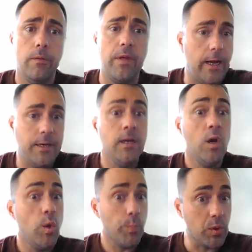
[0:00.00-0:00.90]
that
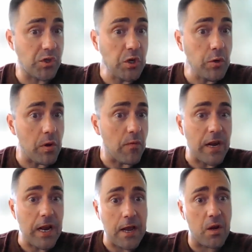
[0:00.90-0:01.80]
pursuit of an
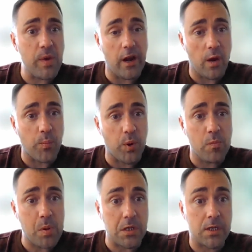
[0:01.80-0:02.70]
animating
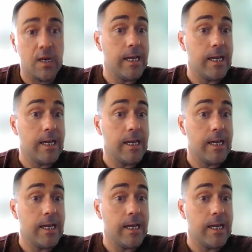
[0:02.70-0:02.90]
purpose